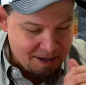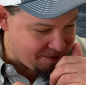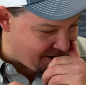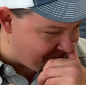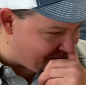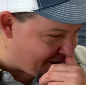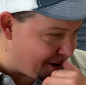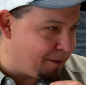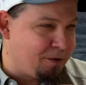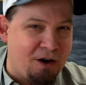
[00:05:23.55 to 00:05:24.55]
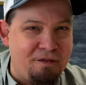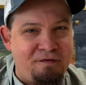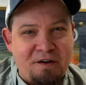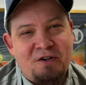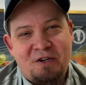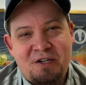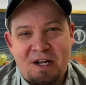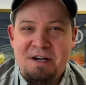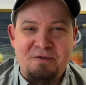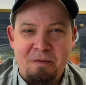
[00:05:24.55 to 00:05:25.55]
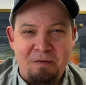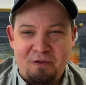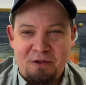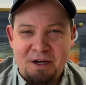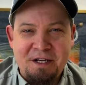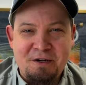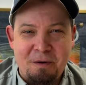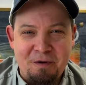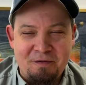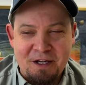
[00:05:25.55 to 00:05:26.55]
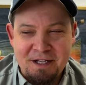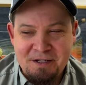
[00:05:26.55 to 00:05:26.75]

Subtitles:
But I'm gonna fish until I drop for the next couple of days.